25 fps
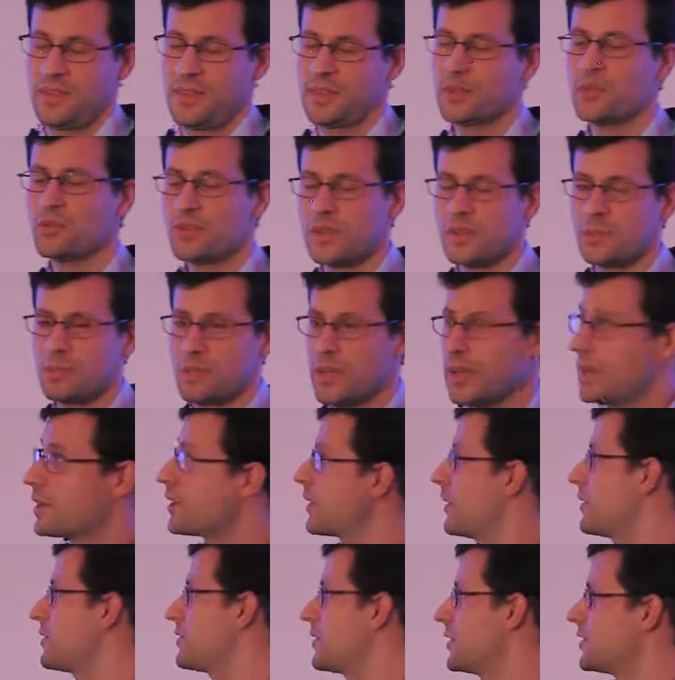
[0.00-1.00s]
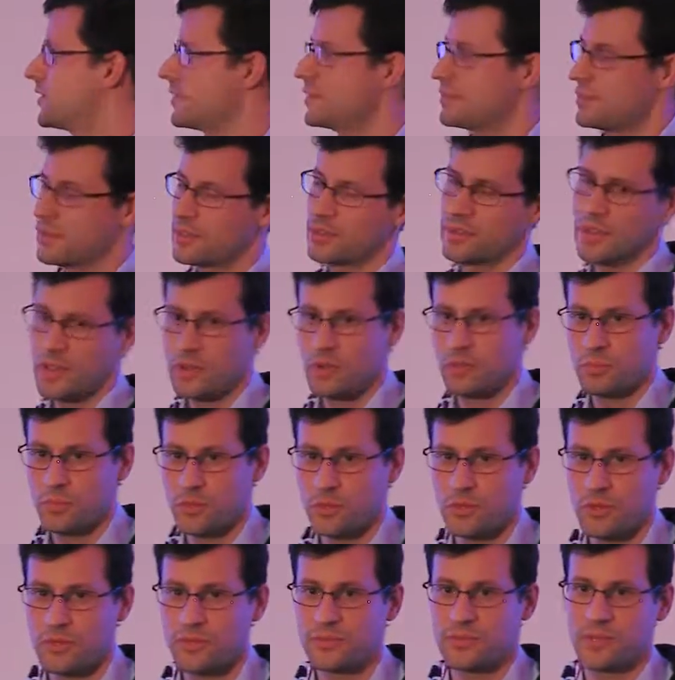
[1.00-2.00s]
You will make a statistical error
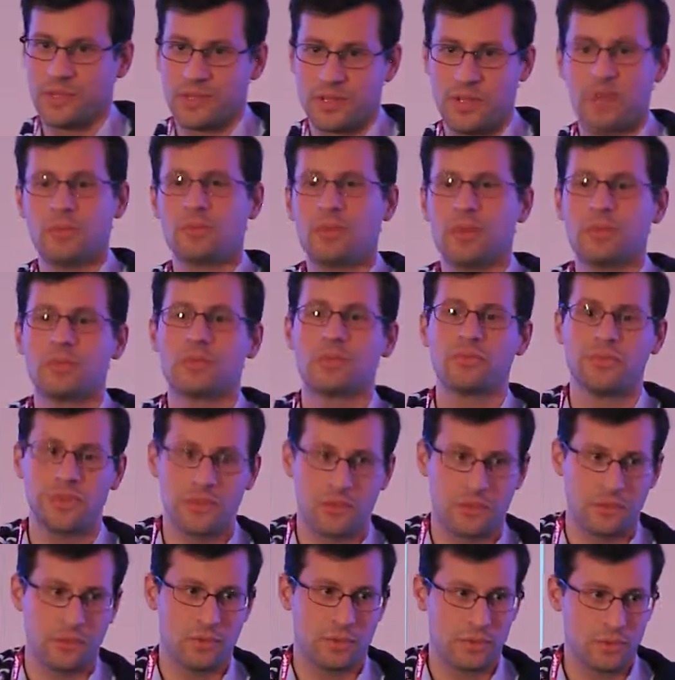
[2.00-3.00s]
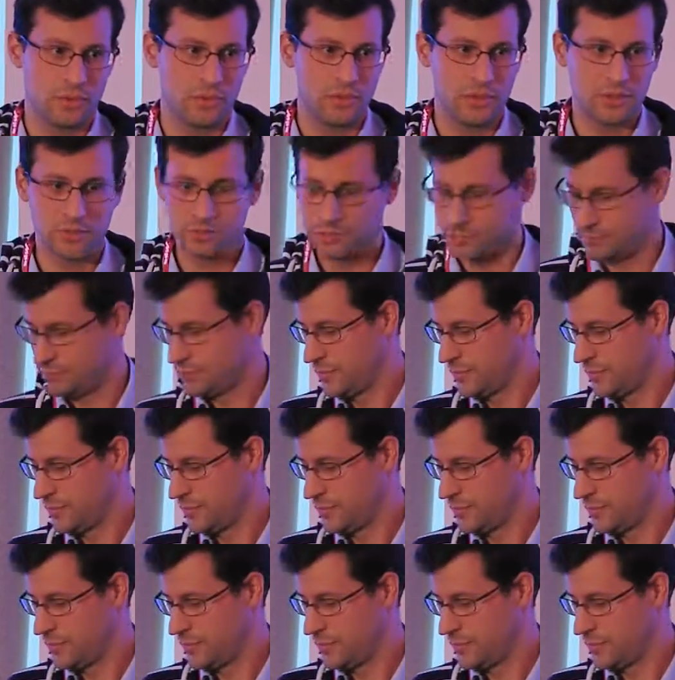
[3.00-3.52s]
more often than what you think you are doing.